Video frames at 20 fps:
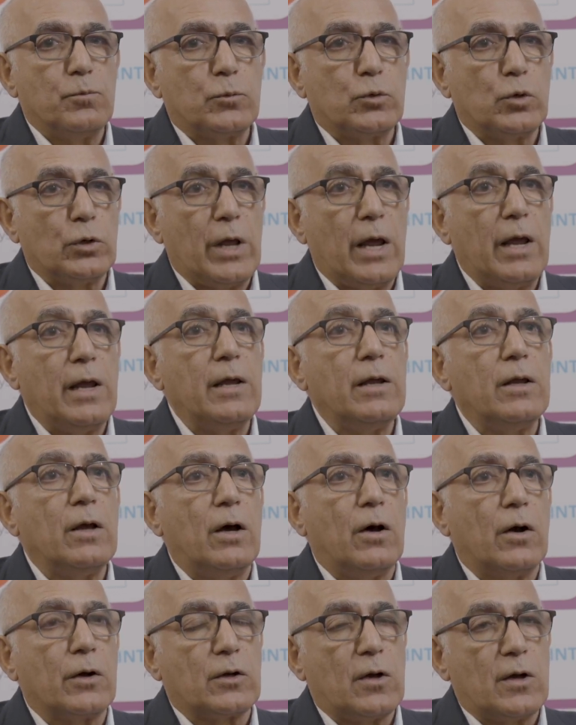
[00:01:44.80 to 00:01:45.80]
Today,
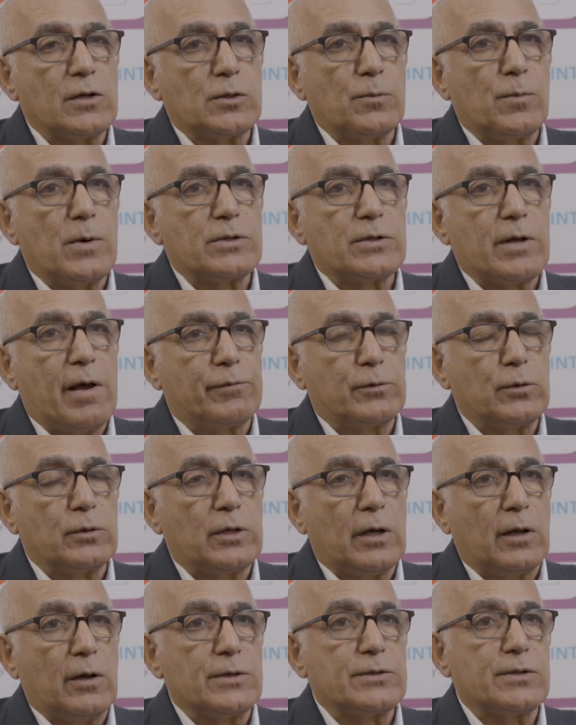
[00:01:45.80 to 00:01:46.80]
our customers have to
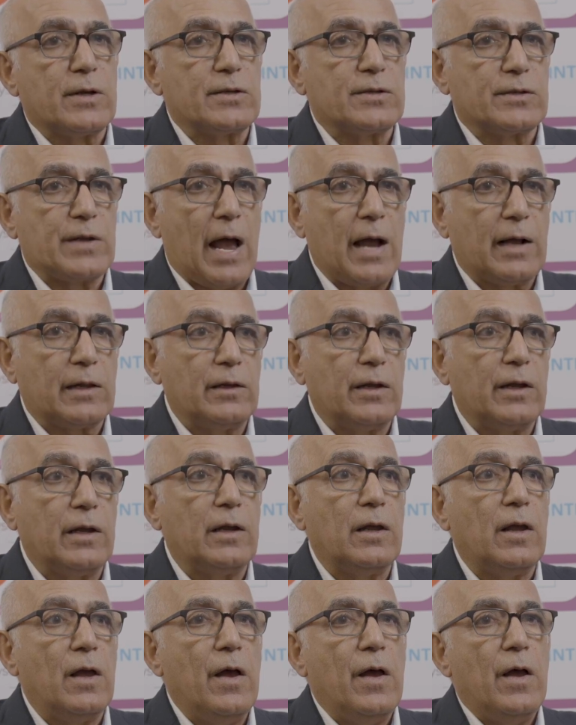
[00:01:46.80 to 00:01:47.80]
tell us
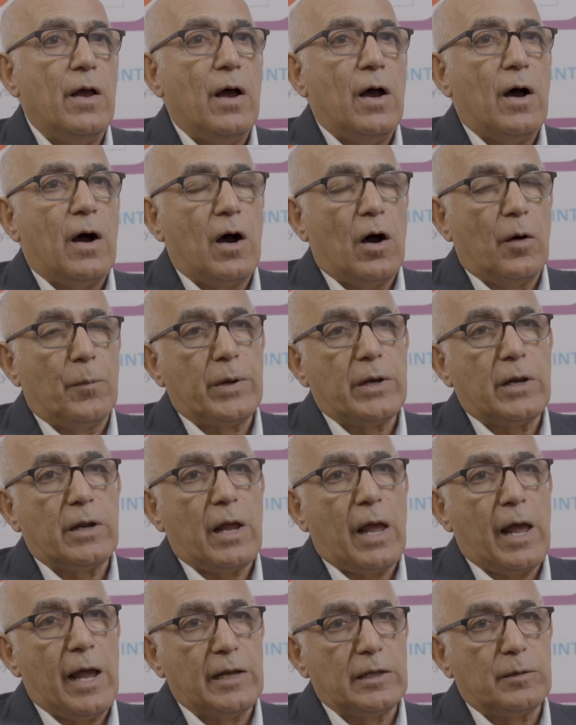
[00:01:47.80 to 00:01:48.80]
exactly how
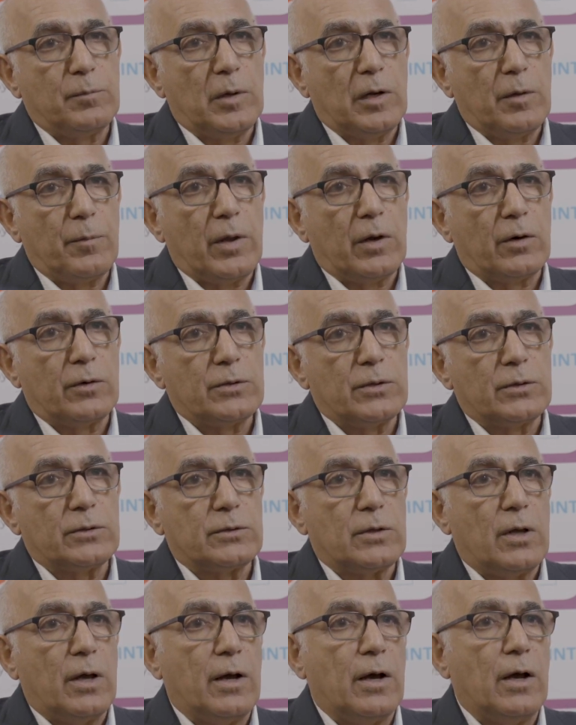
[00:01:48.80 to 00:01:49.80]
many 8mm,
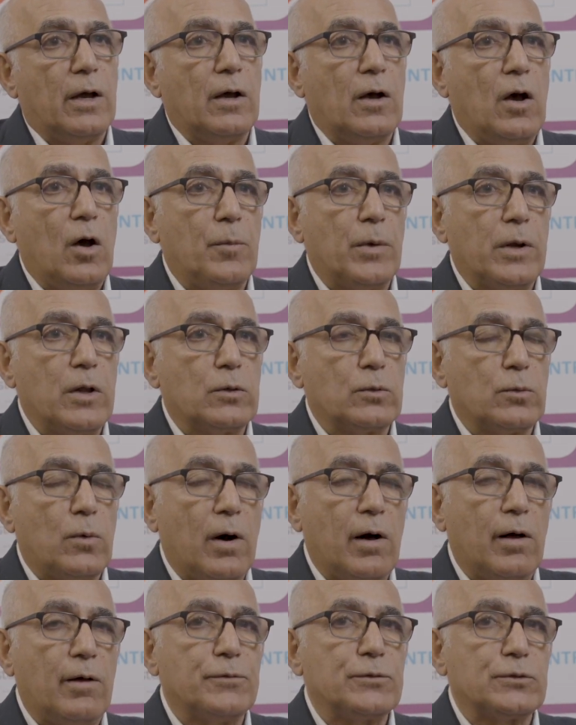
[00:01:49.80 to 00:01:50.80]
how many
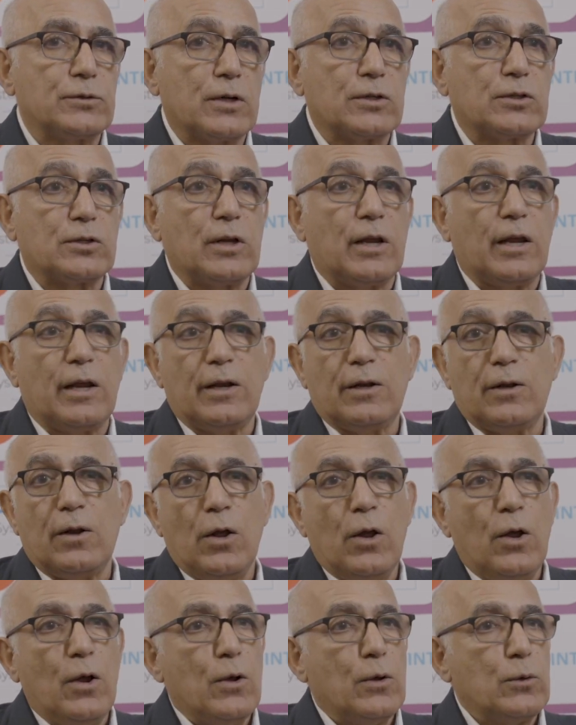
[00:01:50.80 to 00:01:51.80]
12, 16,
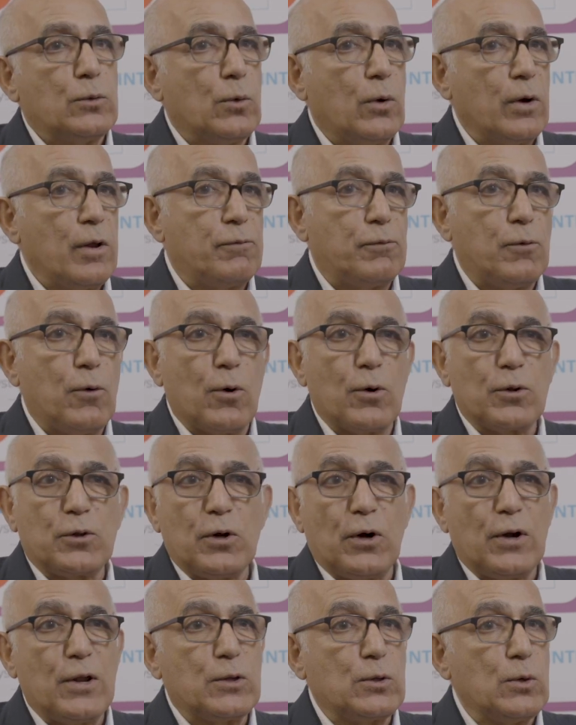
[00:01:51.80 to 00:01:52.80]
24,
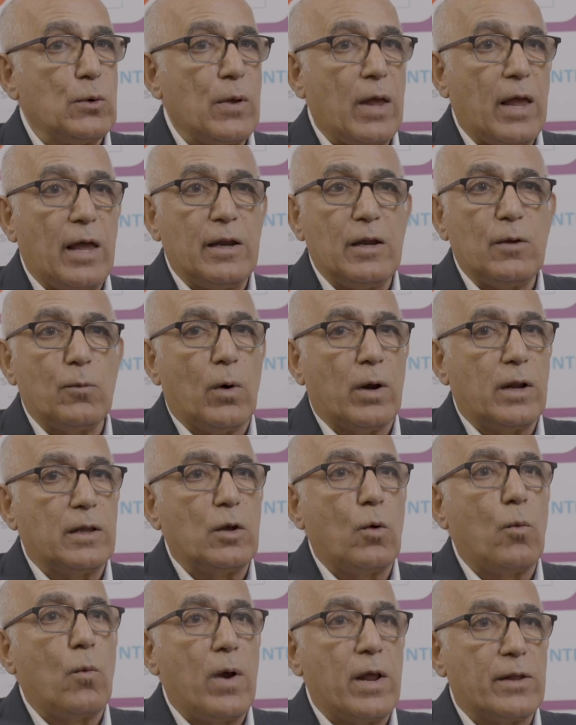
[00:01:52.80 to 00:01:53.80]
32, any one
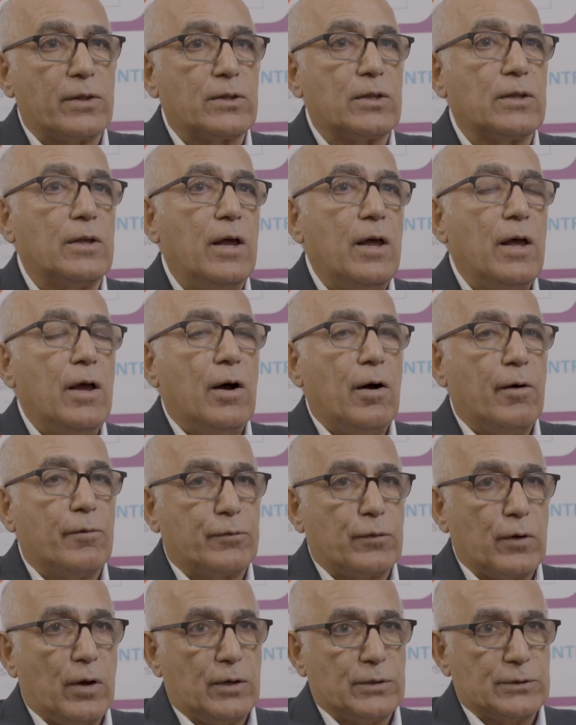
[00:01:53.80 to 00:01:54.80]
of the width
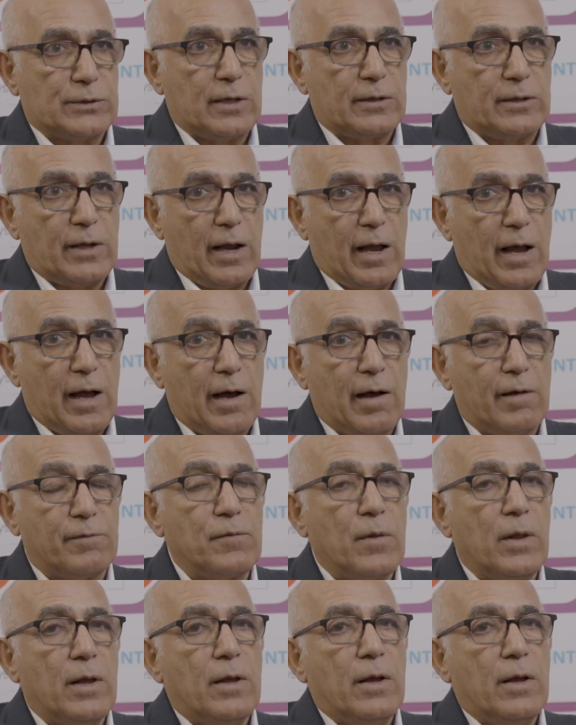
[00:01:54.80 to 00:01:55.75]
of reels that they have.